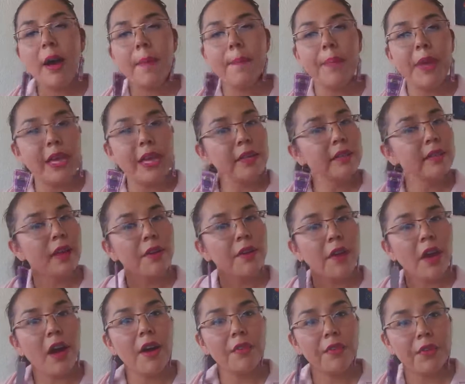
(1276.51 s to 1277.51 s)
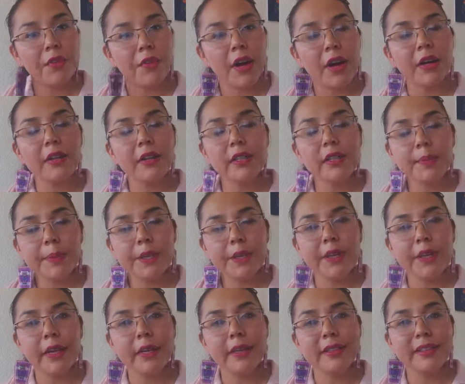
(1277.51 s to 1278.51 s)
based off of our experience
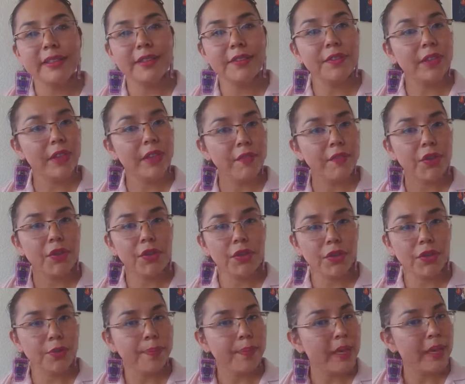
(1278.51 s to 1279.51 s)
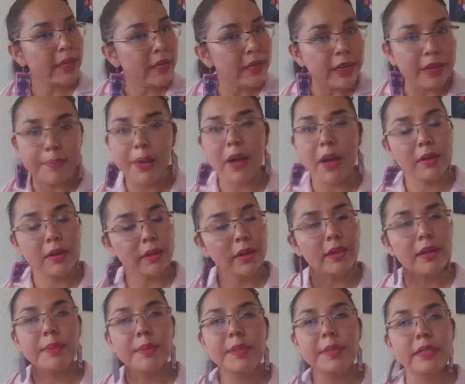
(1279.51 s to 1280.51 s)
of living through many
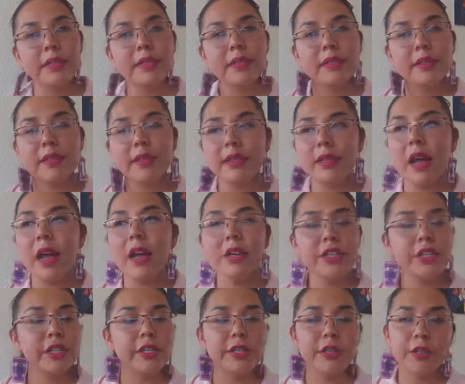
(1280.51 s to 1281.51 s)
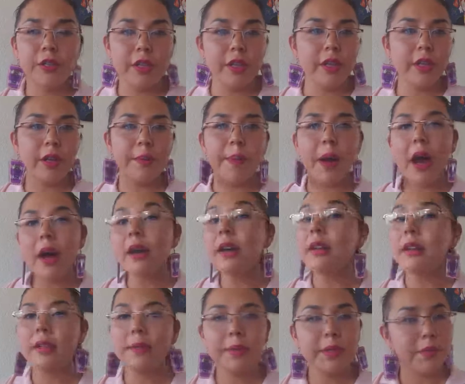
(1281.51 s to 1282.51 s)
apocalypses, not just the
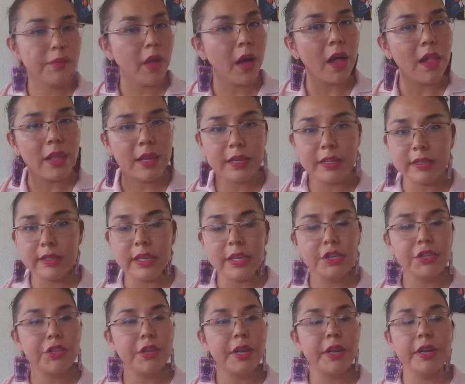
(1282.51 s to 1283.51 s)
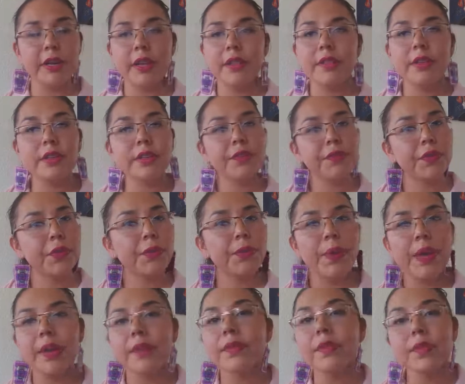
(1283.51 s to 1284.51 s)
apocalypse of colonization and the different
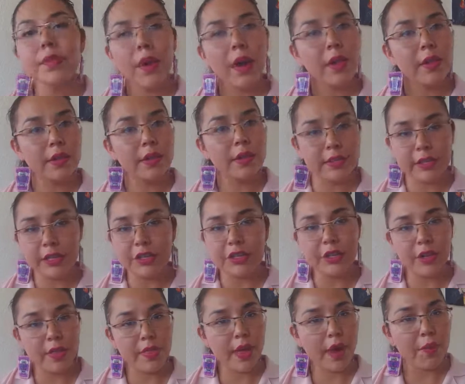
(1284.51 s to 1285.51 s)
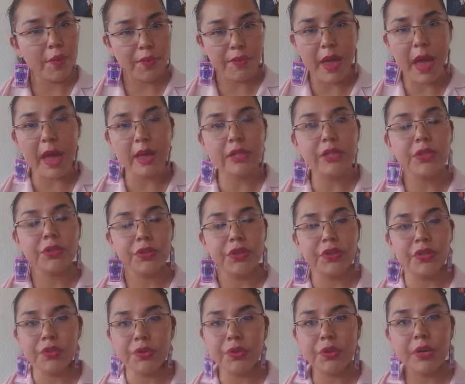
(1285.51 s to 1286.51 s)
waves of colonization that we've had to
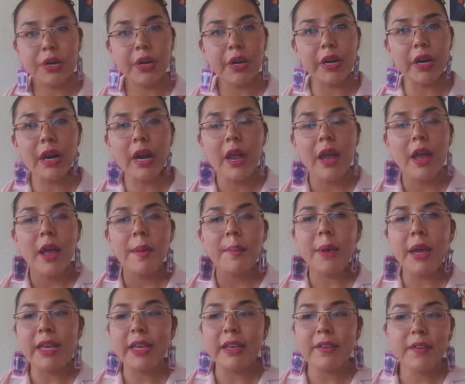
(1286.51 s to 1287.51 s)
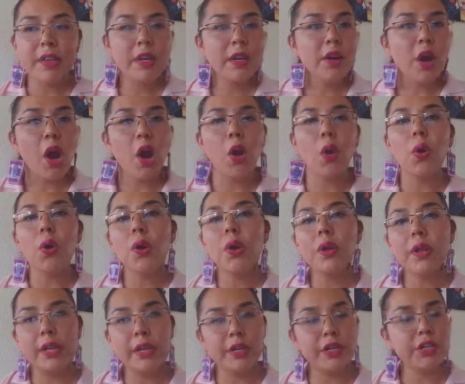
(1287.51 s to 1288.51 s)
endure, but even in our
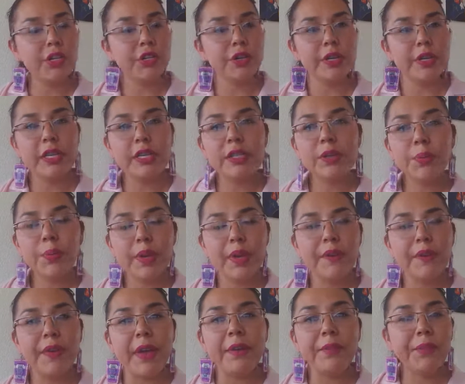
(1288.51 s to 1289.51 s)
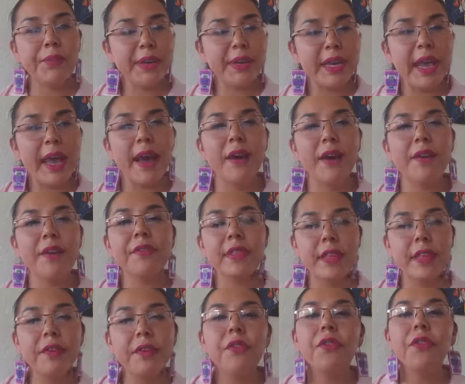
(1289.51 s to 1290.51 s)
oral histories, we have
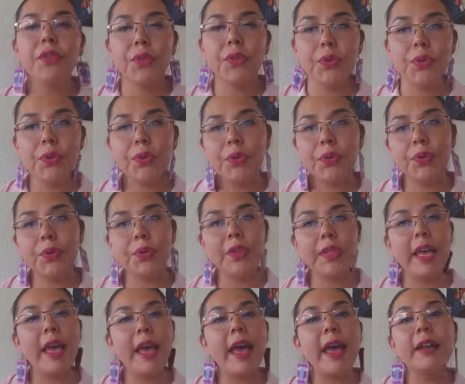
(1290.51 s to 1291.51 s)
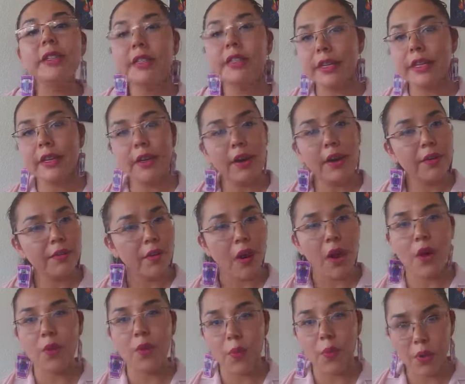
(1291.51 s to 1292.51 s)
lived through the ending of
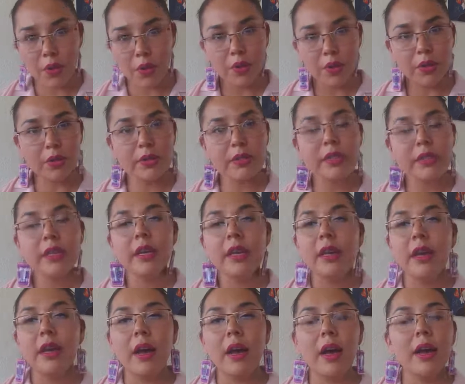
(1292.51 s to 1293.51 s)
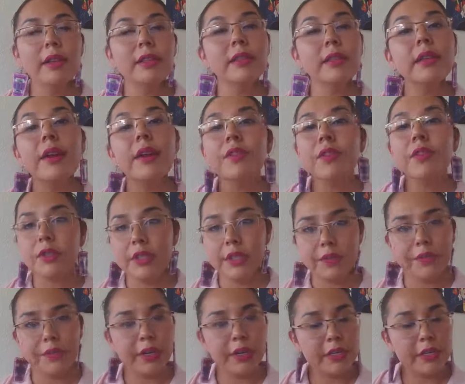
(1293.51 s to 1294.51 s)
our world several
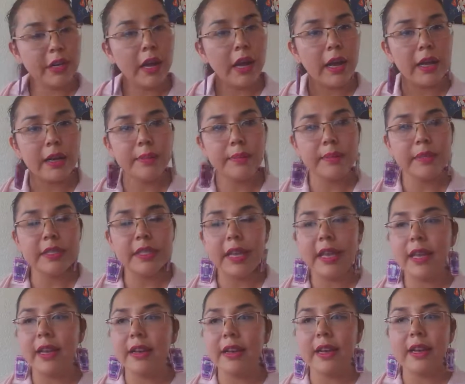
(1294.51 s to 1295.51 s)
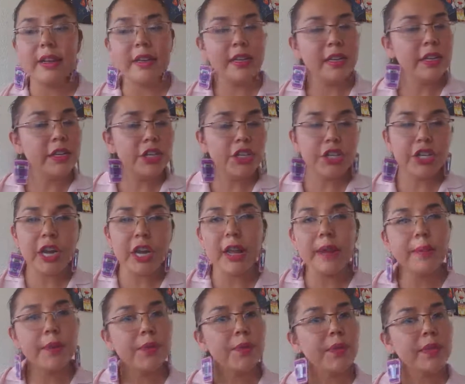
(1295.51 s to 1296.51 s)
different times, and each
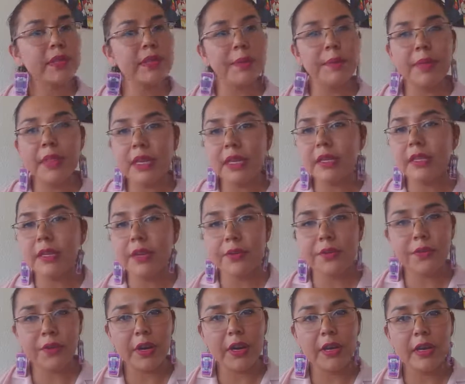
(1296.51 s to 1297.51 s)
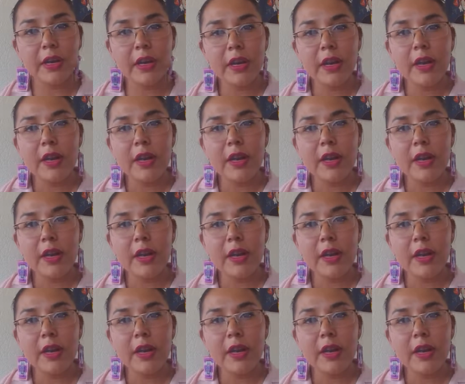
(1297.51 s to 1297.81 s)
time it was something different.